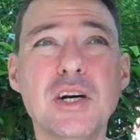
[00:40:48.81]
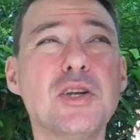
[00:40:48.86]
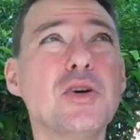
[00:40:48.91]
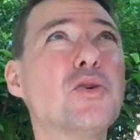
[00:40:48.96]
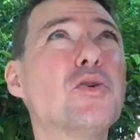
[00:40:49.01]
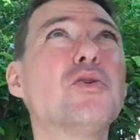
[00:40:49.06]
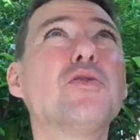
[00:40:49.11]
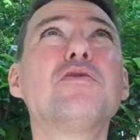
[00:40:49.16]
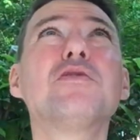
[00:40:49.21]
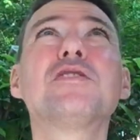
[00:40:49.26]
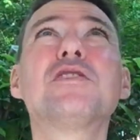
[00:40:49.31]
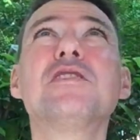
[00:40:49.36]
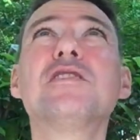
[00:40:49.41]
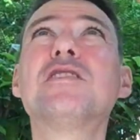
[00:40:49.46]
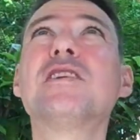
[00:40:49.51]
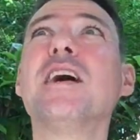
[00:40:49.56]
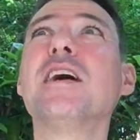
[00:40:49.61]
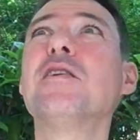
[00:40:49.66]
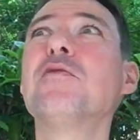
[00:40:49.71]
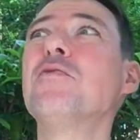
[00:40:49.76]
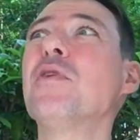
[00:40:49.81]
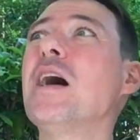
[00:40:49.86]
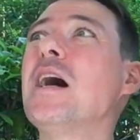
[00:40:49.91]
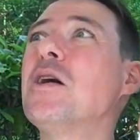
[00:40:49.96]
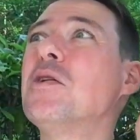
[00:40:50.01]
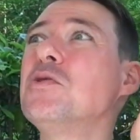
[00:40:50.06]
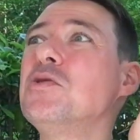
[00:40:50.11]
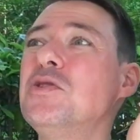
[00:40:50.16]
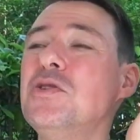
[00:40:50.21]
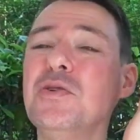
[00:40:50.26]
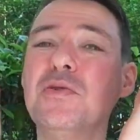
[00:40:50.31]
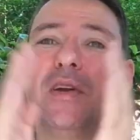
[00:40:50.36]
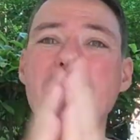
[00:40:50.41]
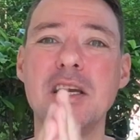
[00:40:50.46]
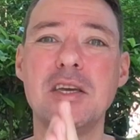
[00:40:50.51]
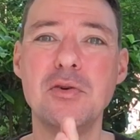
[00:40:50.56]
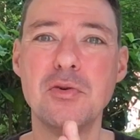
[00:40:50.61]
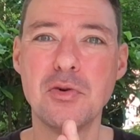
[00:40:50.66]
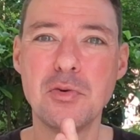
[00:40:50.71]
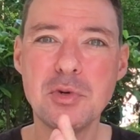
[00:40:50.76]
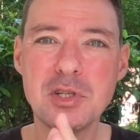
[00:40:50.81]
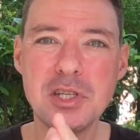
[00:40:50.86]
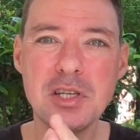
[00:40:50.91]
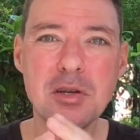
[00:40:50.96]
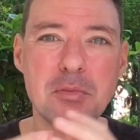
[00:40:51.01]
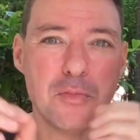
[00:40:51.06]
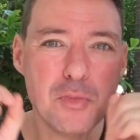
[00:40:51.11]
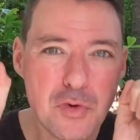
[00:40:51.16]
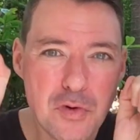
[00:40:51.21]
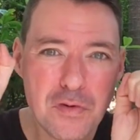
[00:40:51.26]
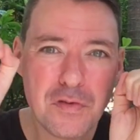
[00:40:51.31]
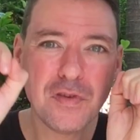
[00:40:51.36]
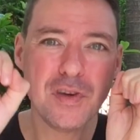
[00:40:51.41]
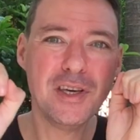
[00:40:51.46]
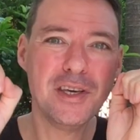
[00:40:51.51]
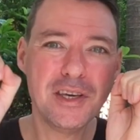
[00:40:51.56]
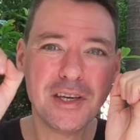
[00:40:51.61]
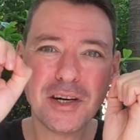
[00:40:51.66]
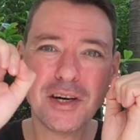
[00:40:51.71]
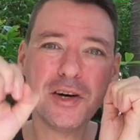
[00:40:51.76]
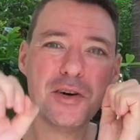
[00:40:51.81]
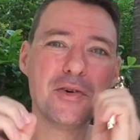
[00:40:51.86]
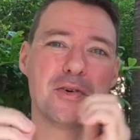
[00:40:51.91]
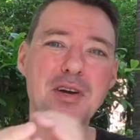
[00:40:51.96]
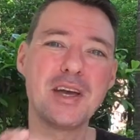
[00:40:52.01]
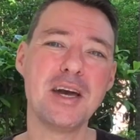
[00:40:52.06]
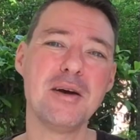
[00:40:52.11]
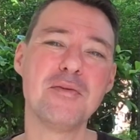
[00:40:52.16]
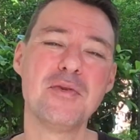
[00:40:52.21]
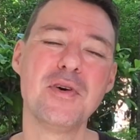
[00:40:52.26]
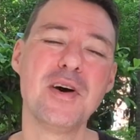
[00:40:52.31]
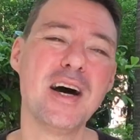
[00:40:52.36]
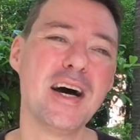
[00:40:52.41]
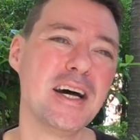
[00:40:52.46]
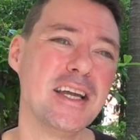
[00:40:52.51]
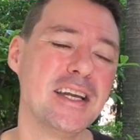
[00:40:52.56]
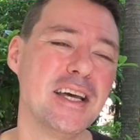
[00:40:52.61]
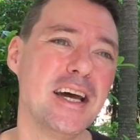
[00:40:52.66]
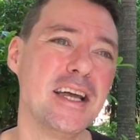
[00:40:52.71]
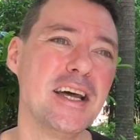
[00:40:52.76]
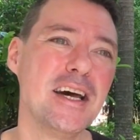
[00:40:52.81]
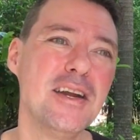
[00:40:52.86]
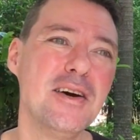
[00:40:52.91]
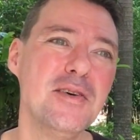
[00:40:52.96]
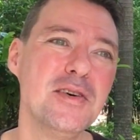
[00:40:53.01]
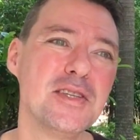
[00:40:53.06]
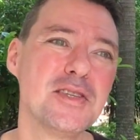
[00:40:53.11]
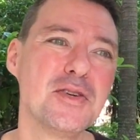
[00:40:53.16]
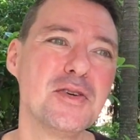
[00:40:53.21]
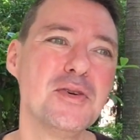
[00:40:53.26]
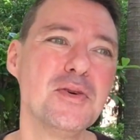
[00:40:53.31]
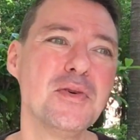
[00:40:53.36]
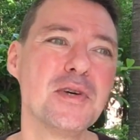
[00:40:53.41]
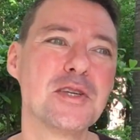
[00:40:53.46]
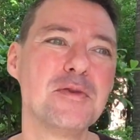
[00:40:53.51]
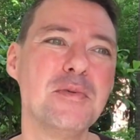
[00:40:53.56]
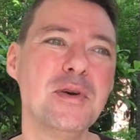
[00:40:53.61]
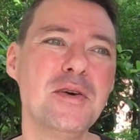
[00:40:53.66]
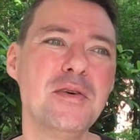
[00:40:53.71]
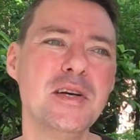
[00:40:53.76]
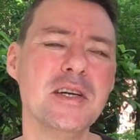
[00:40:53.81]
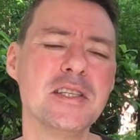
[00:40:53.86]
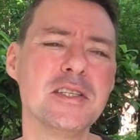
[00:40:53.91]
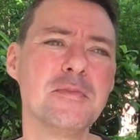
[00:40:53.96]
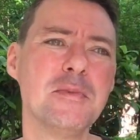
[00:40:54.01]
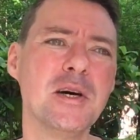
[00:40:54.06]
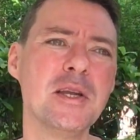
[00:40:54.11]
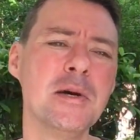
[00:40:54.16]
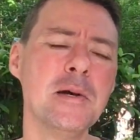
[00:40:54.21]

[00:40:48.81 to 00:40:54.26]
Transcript: corals inside around you, like you're almost in a movie, you know, camera. And I know it's a cool experience, but